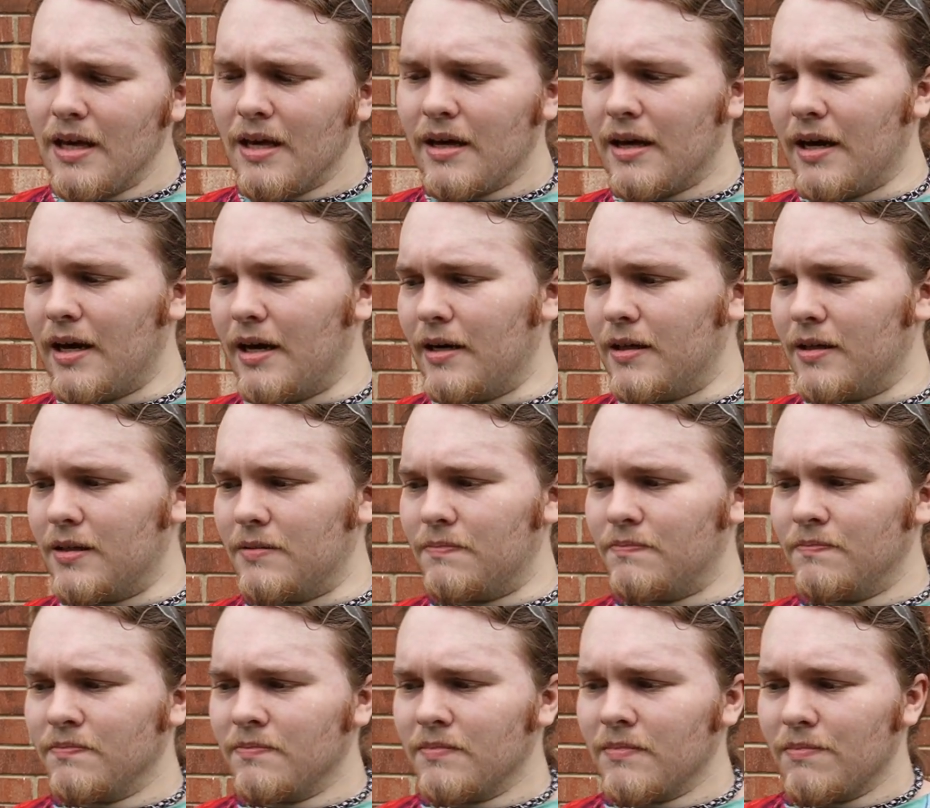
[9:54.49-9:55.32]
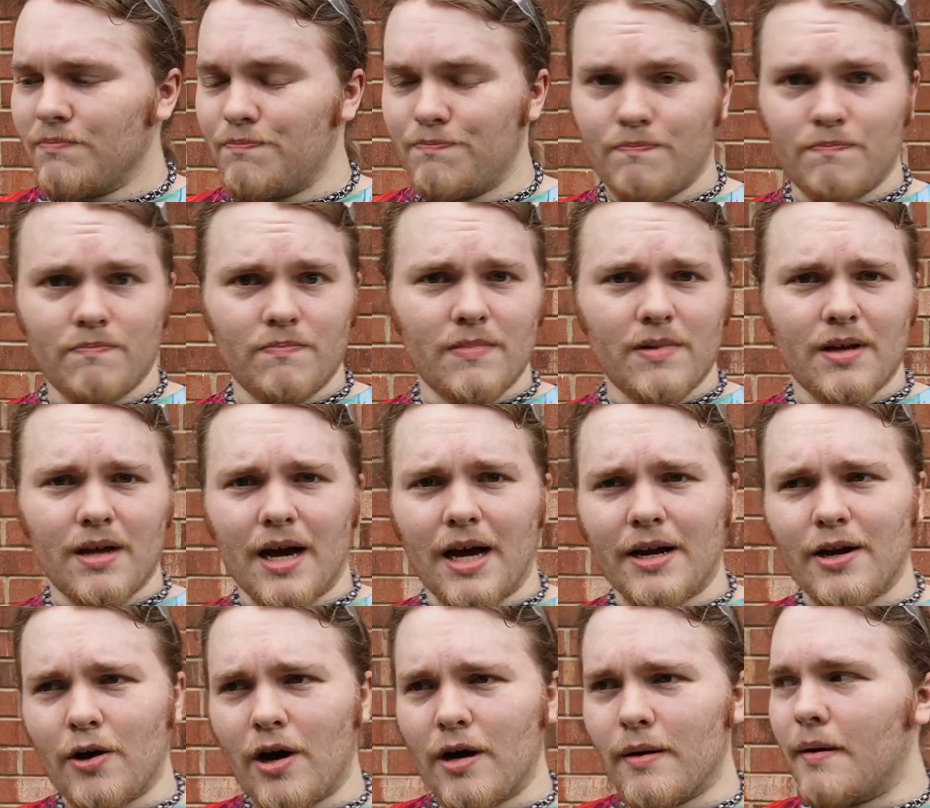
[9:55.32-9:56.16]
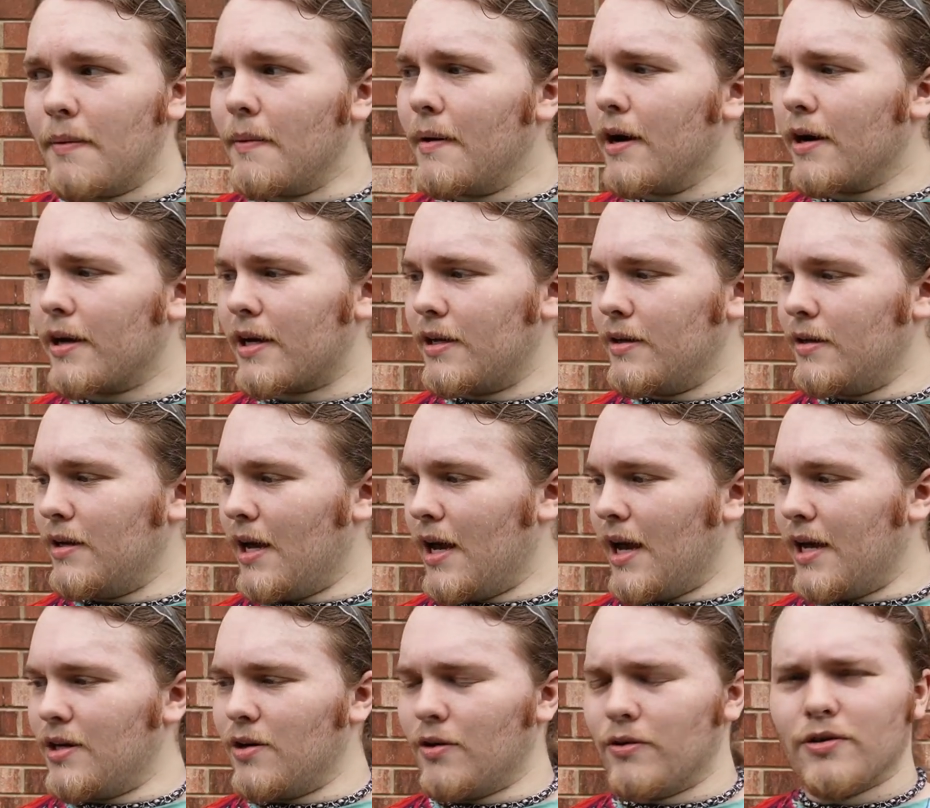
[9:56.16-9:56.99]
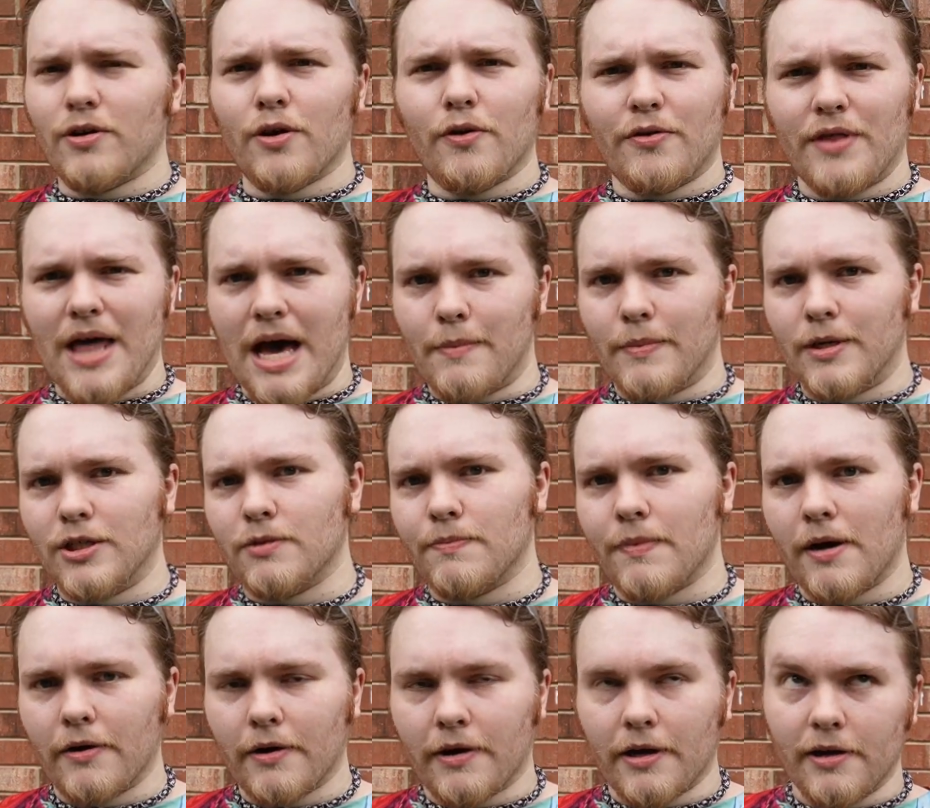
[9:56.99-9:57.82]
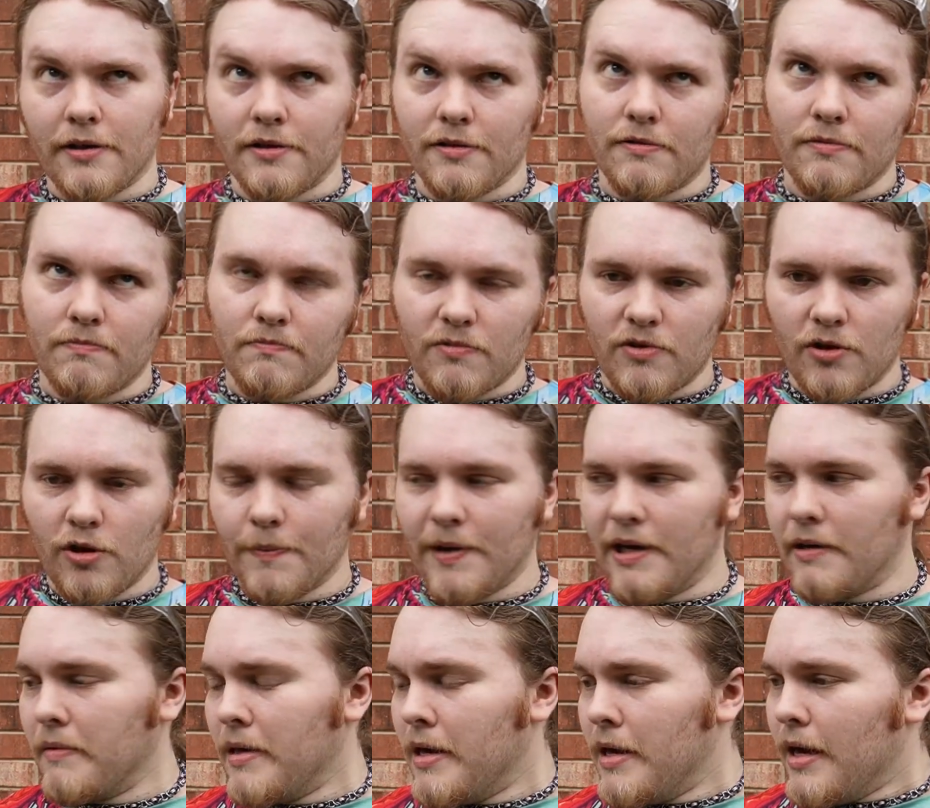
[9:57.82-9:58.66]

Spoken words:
I know I'm American, yeah, I don't know that much about guns, sue me.